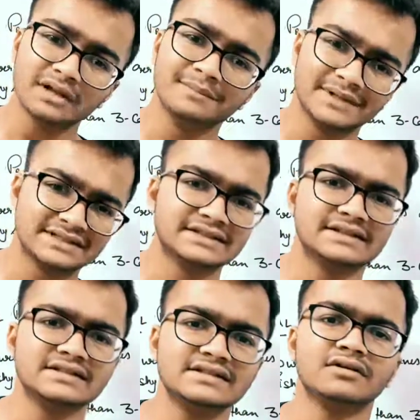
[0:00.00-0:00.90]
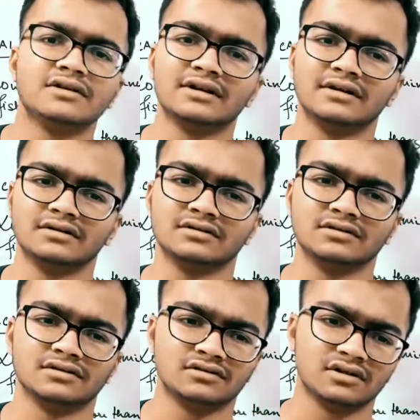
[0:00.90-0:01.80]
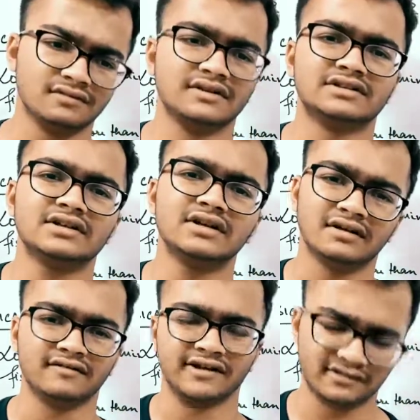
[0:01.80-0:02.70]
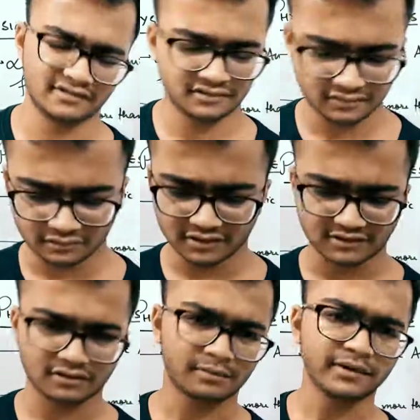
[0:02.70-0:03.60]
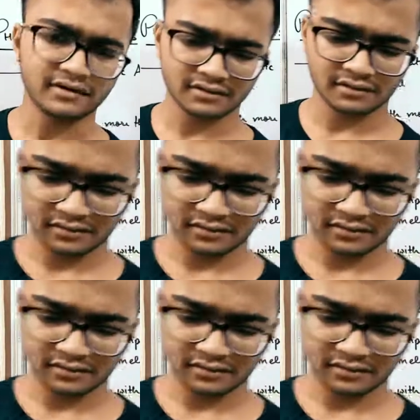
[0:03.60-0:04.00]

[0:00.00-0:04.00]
basicity on the solvation and rest. So let's copy it.